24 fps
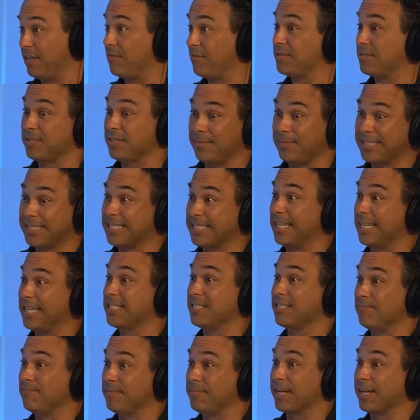somebody says
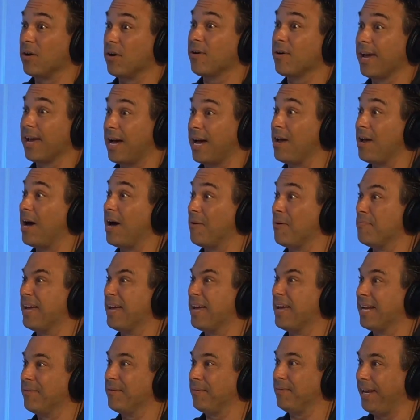something like, okay, I
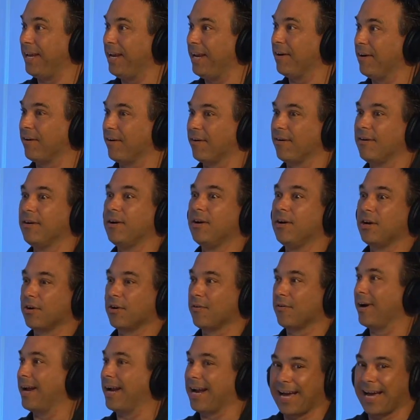met him here.
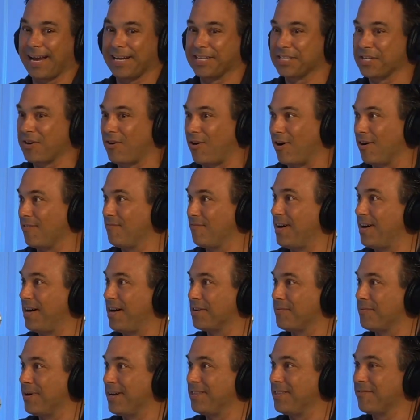Great. I got his card
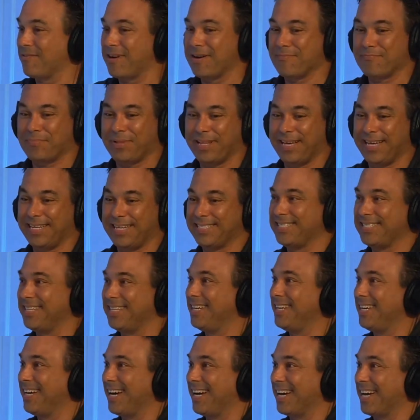filed away in the right place.
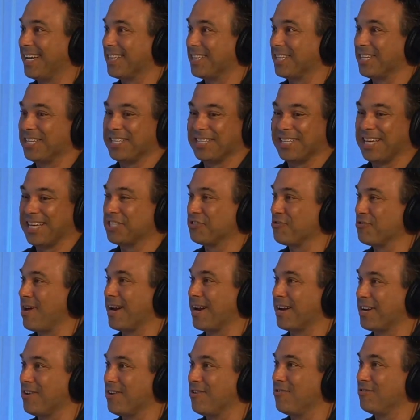I got the
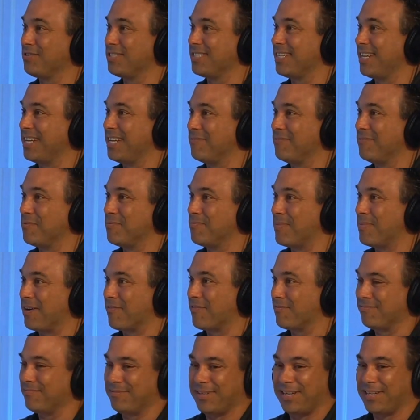electronic notes on him in
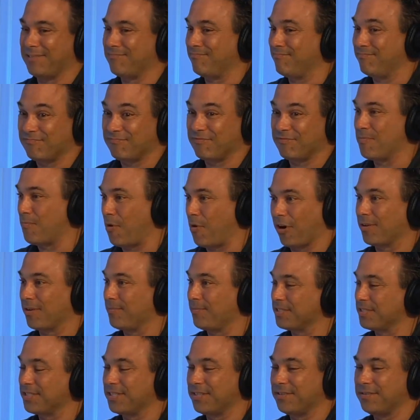my
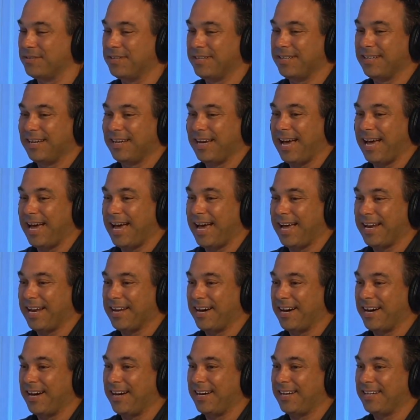Remarkable too. And
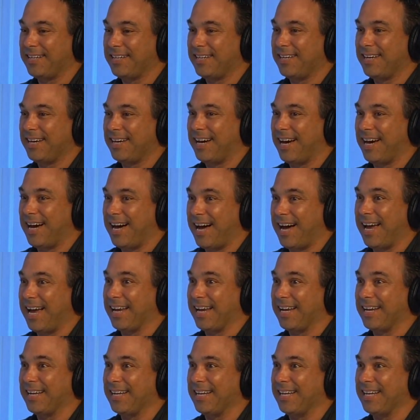I